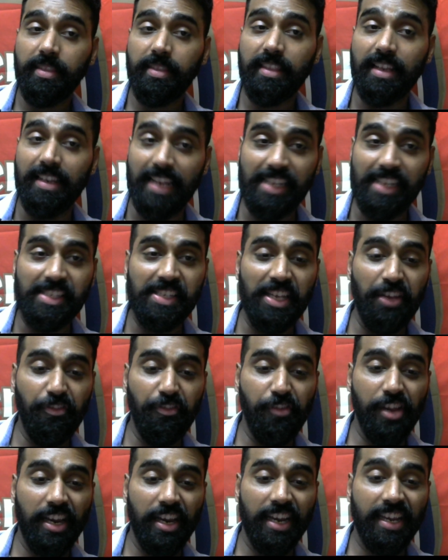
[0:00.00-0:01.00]
Let's see if
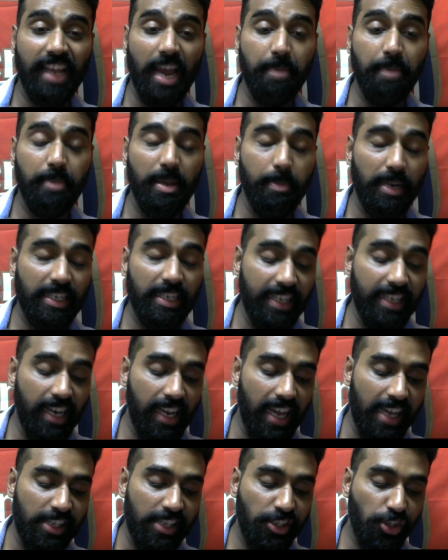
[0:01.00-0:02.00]
it can be
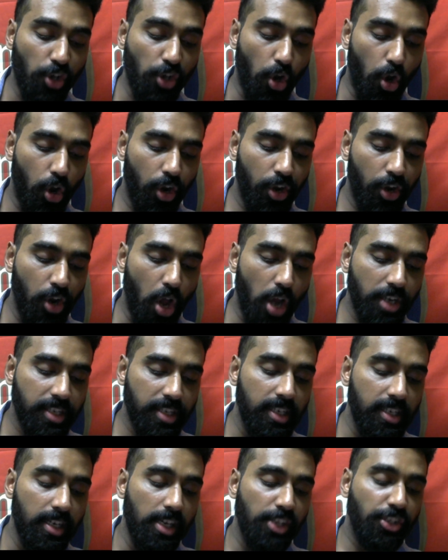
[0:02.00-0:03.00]
materialized or not.
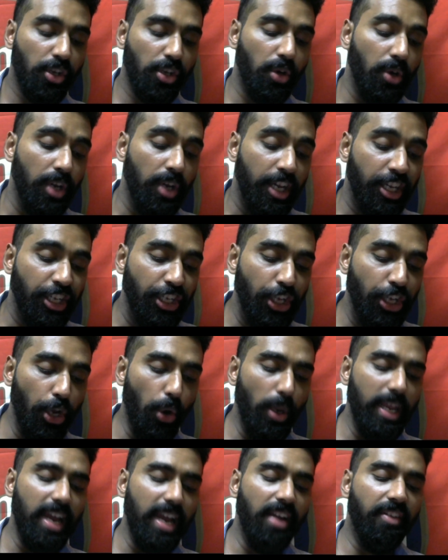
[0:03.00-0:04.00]
So
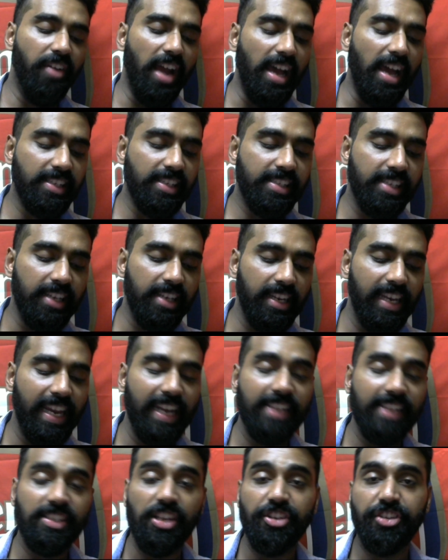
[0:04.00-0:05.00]
Julian Draxler,
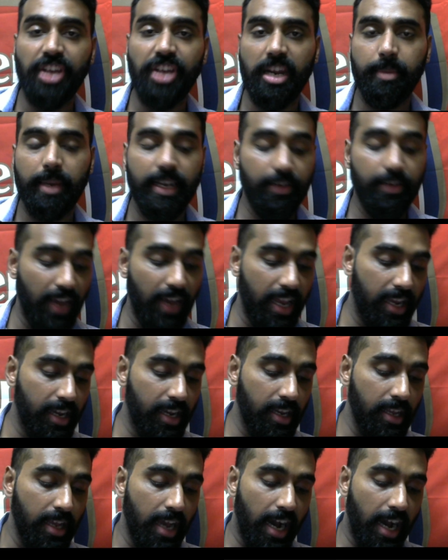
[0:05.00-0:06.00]
ladies and gentlemen, well,
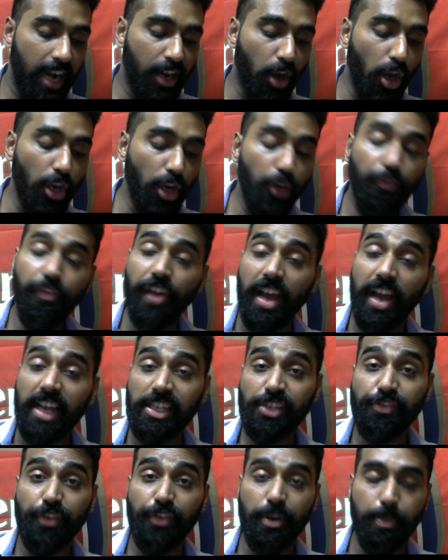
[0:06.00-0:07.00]
according to
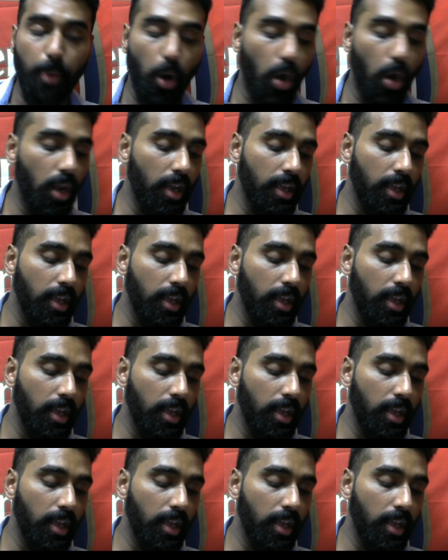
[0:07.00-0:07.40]
France Football,